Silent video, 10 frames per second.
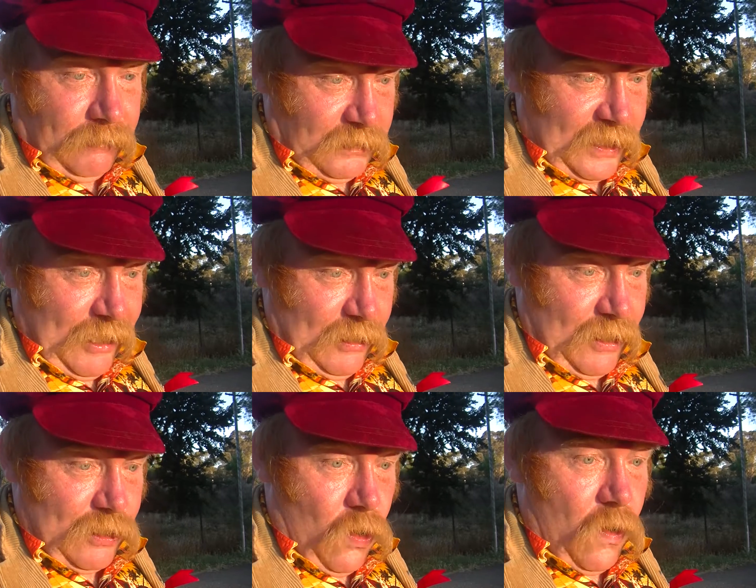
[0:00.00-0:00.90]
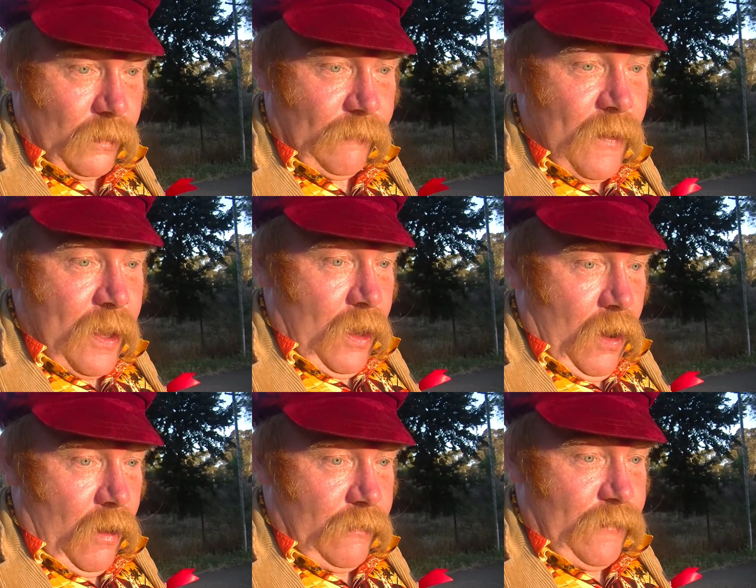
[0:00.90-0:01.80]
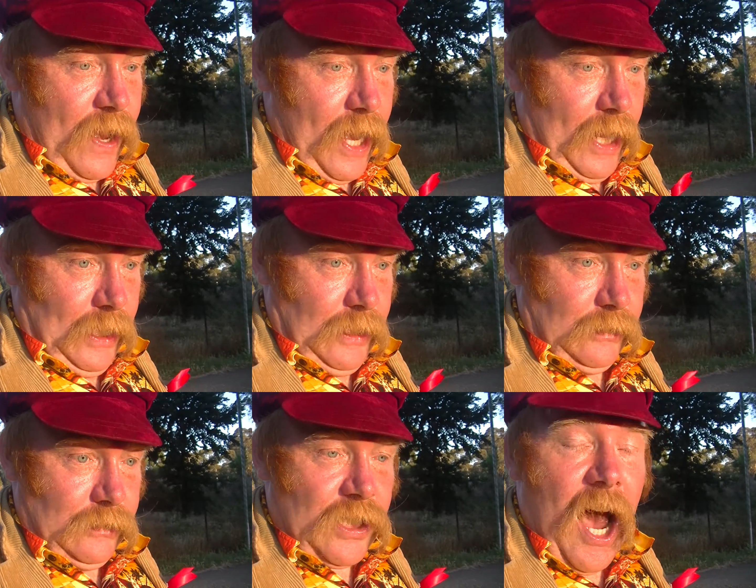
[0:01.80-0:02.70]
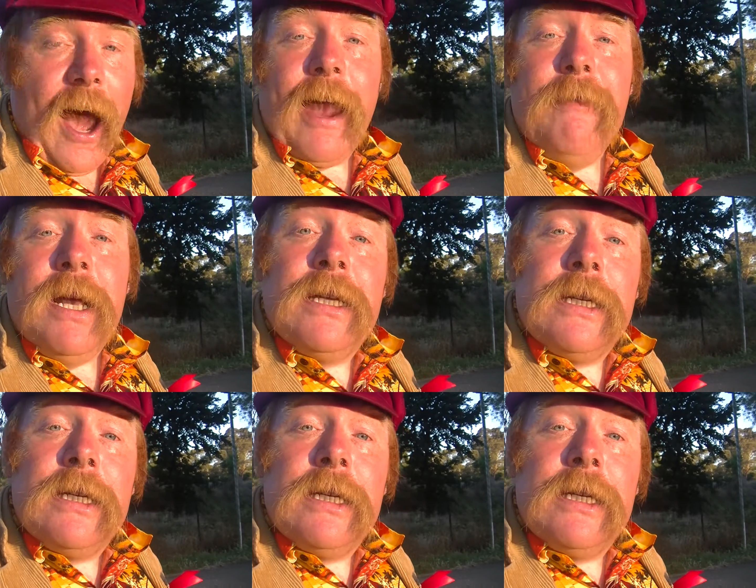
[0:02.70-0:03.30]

since the dawn of time,